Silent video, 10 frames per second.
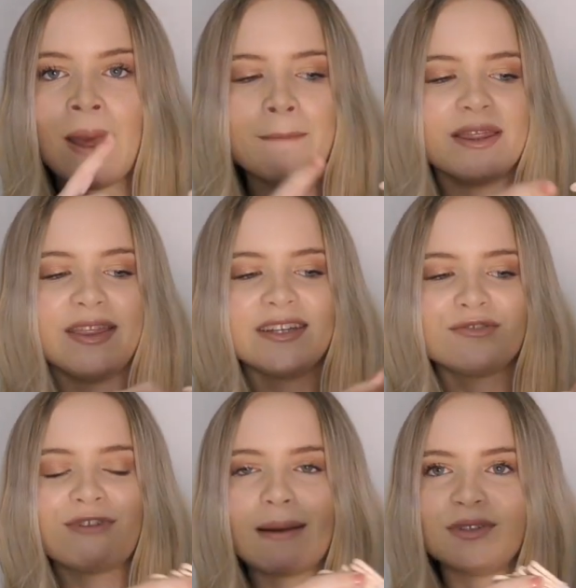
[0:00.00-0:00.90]
but this
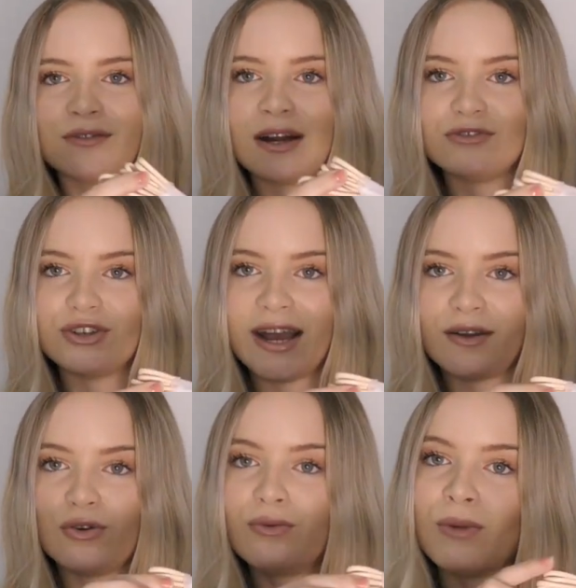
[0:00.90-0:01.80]
wraps around your
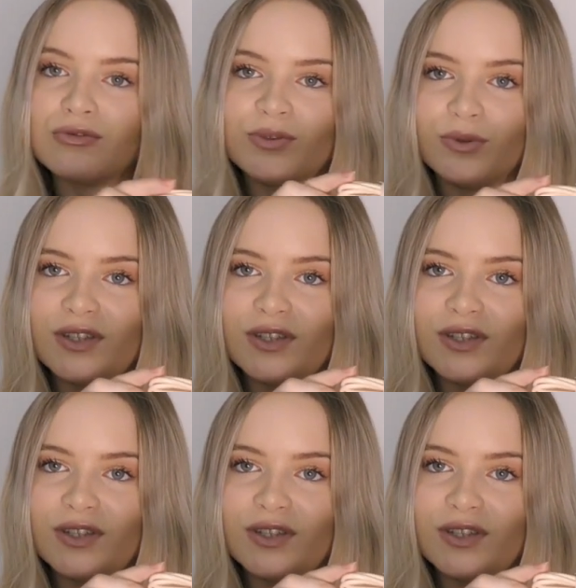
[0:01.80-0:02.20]
ankle multiple